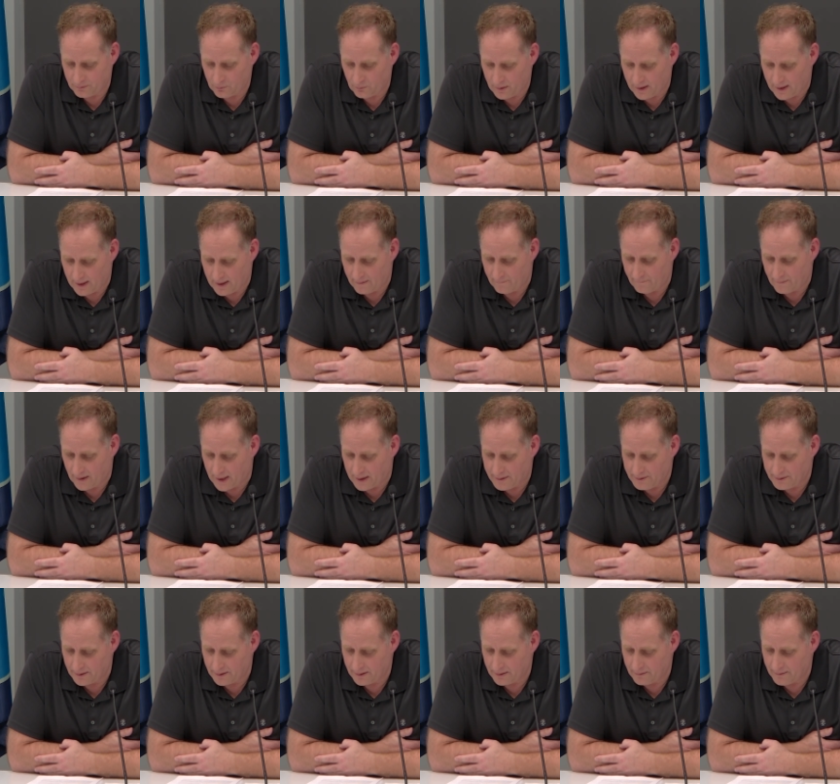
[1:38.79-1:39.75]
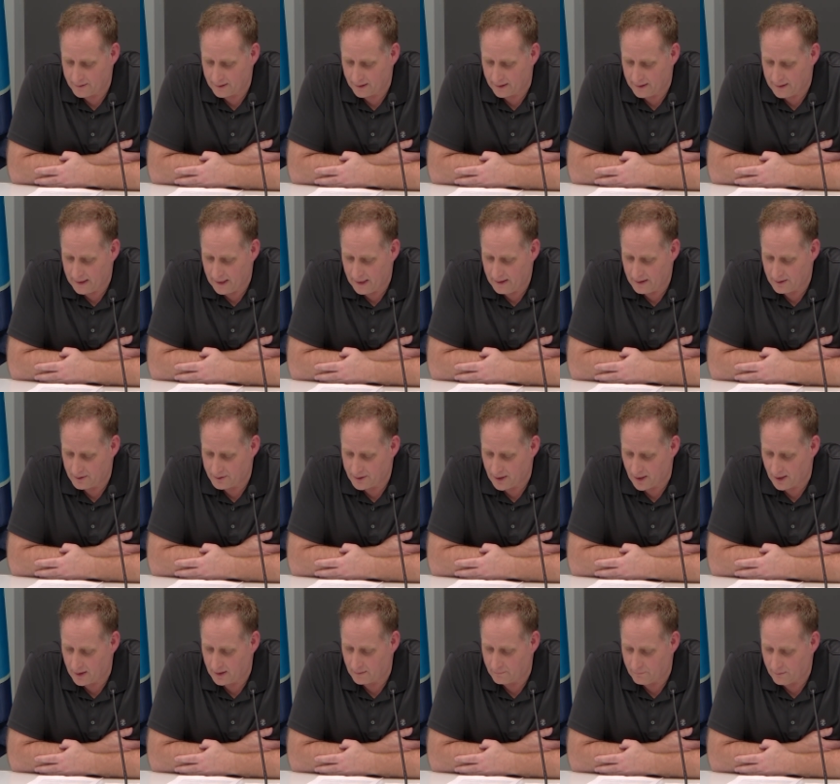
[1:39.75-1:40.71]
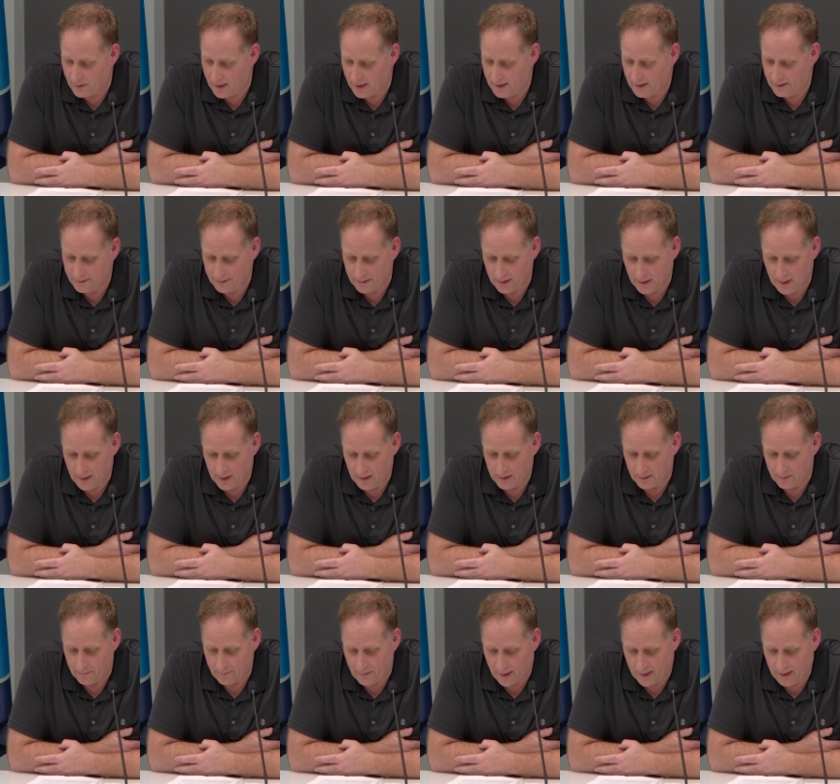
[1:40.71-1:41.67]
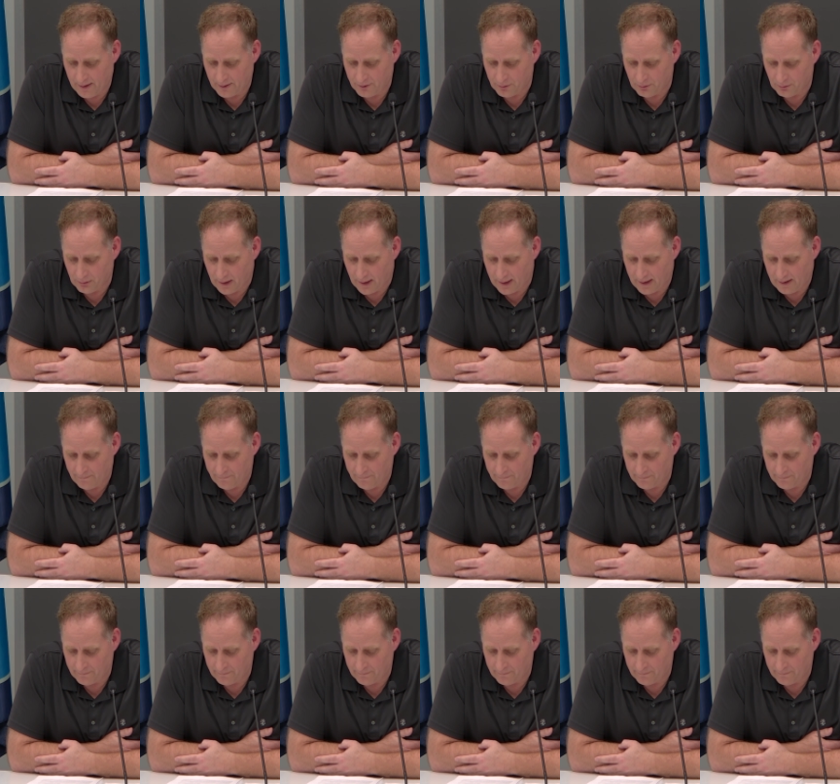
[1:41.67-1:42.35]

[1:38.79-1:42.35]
have under the Canadian Charter of Rights the right to life,